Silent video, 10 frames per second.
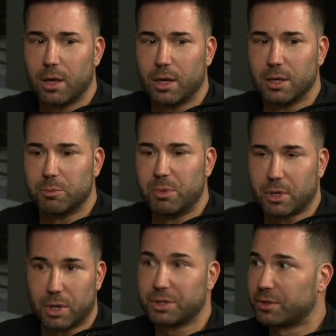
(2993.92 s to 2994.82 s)
is
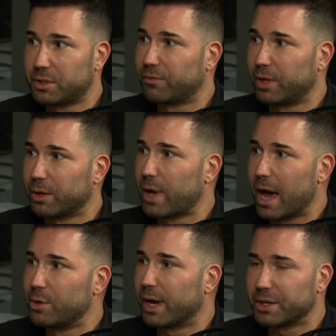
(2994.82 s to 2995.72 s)
because of stuff like
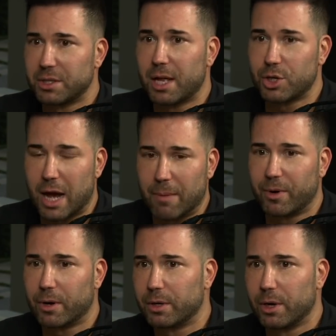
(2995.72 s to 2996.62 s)
how you guys did that job fair.